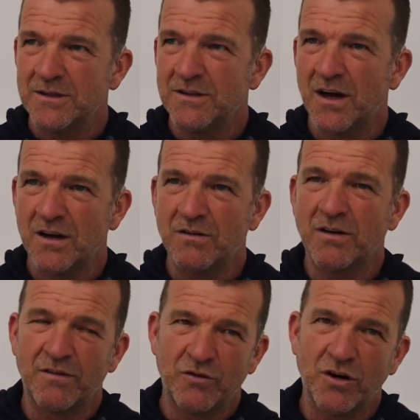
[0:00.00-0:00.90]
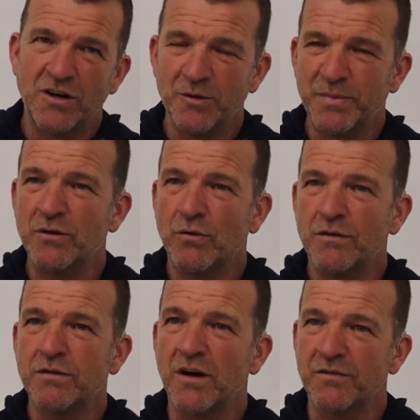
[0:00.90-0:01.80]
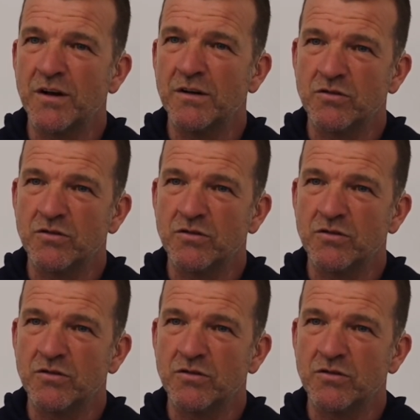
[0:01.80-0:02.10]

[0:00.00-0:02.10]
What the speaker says: I've got a little bit to offer, I feel.